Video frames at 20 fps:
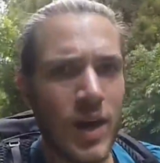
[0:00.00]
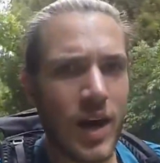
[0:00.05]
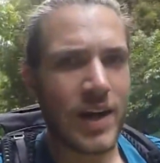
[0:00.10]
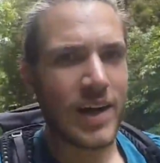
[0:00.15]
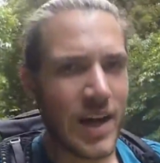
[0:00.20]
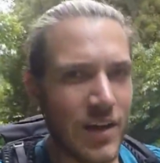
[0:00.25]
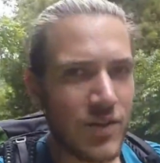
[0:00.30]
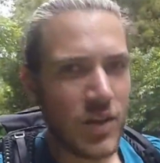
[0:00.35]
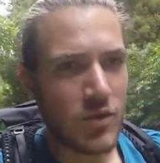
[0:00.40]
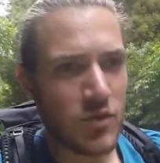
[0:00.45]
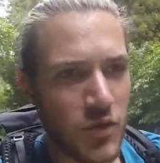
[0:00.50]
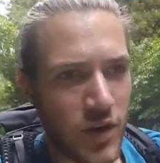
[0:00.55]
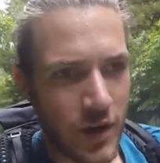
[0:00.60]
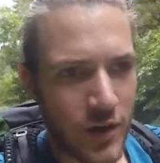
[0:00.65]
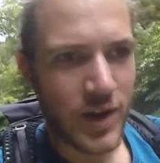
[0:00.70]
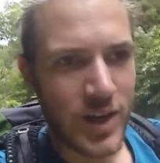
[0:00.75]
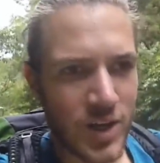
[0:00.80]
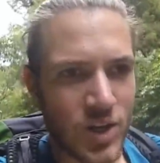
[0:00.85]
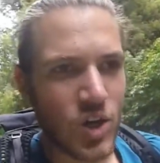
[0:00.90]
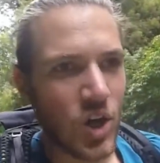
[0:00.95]
I have that
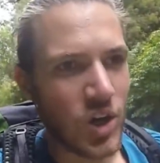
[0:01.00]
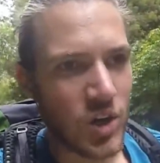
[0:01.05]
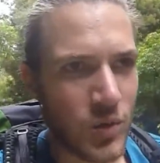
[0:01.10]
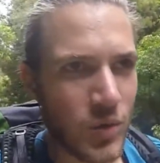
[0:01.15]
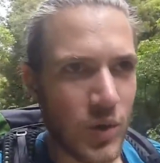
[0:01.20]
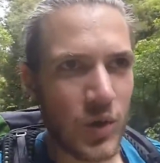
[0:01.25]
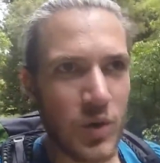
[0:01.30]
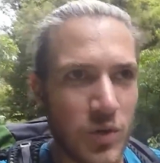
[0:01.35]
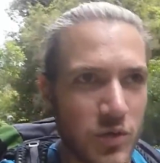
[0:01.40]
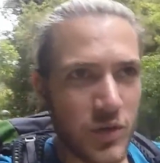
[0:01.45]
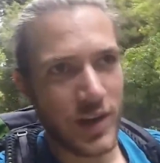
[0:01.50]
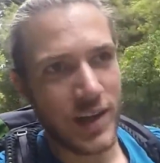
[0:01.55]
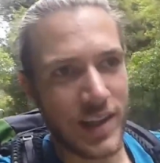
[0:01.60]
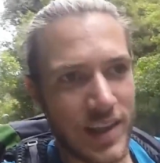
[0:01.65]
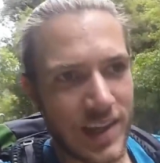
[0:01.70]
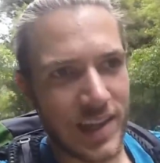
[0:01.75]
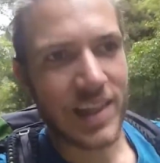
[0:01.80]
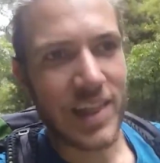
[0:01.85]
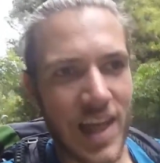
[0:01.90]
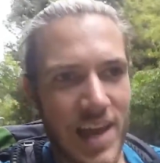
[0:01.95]
very guttural
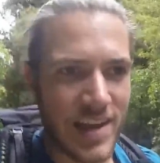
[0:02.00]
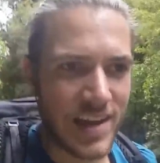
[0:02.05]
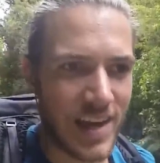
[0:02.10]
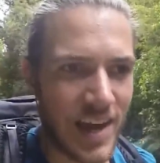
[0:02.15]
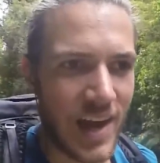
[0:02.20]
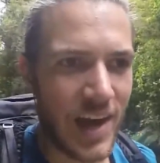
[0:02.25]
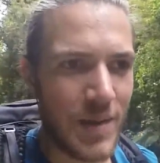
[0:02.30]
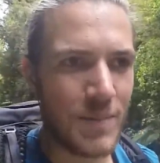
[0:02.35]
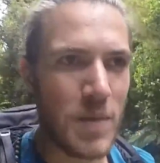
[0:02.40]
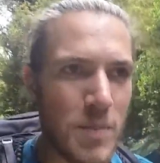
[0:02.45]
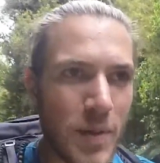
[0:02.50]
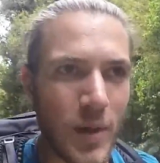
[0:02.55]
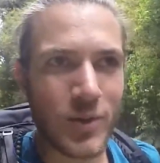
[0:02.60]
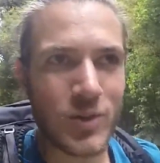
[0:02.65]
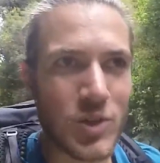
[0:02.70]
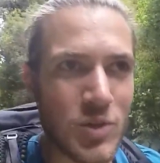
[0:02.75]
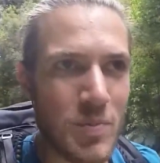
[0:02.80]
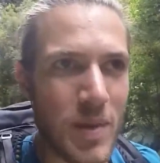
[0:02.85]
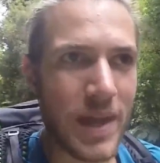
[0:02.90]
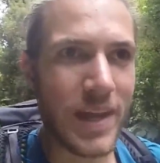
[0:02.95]
feeling like I'm about
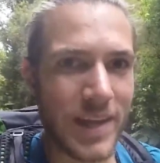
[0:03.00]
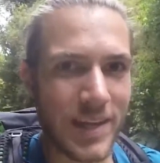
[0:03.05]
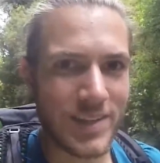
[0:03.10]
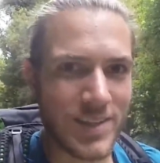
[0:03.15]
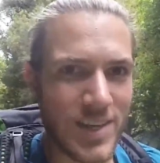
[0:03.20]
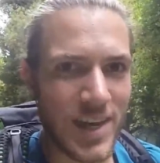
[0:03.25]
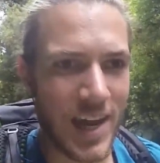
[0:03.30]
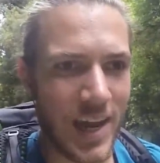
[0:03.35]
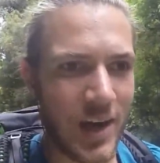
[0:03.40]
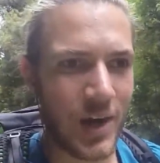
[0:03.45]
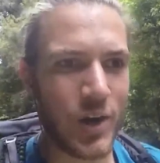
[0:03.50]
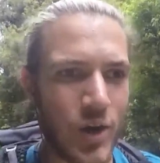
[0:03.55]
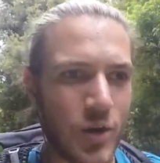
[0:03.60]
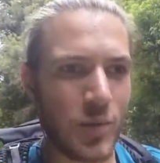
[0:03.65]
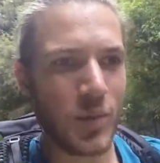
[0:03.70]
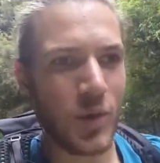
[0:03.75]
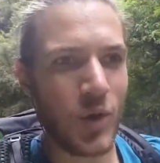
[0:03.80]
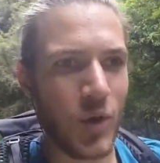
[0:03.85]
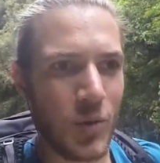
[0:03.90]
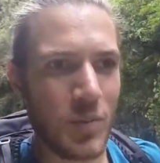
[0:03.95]
to make a
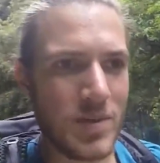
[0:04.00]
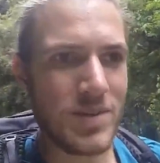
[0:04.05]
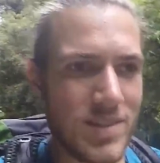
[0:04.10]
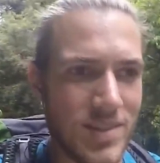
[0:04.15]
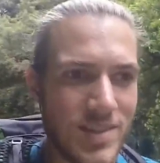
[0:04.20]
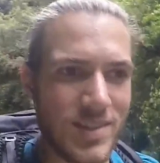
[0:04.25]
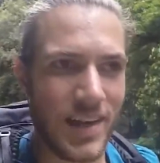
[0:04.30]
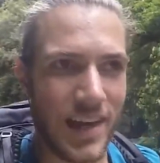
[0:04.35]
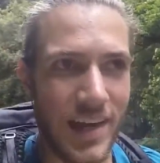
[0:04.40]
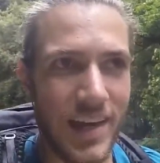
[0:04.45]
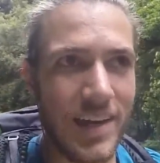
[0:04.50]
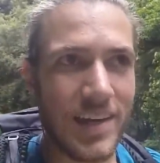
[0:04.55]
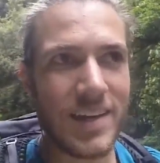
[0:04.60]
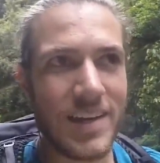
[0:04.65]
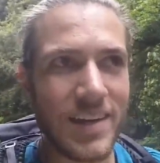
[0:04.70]
terrible mistake,